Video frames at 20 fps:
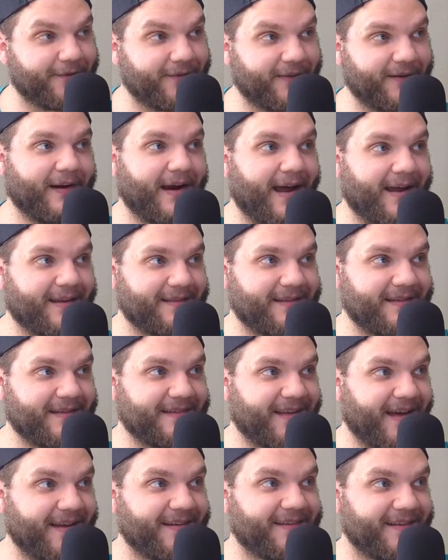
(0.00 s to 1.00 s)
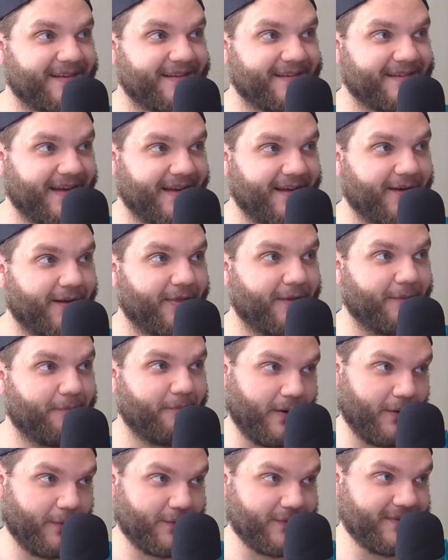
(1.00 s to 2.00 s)
of their athletes had to stay on the
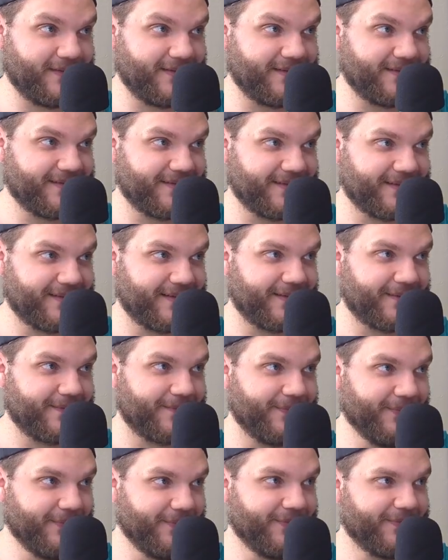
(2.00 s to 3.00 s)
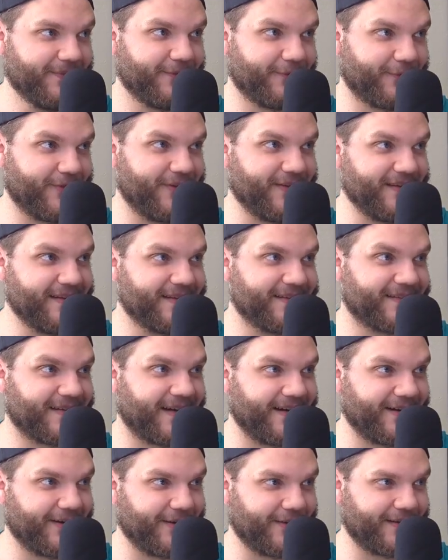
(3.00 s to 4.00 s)
boat for the
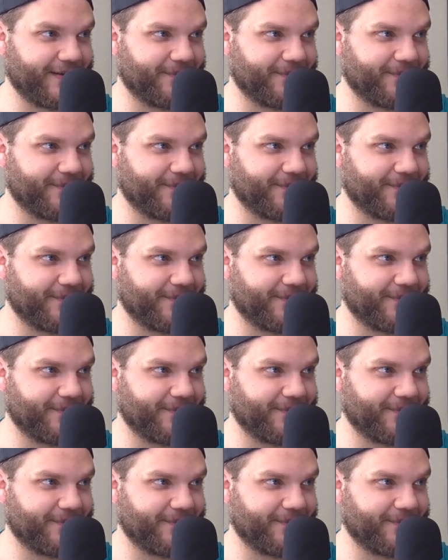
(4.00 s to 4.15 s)
entire